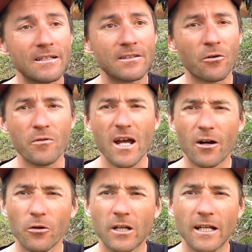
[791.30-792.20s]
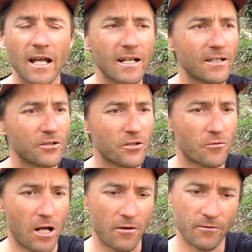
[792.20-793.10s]
So we are looking at it,
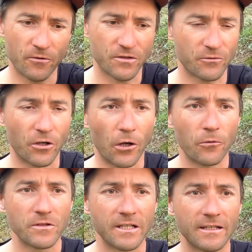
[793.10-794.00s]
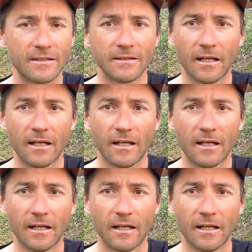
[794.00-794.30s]
now he wants to close it.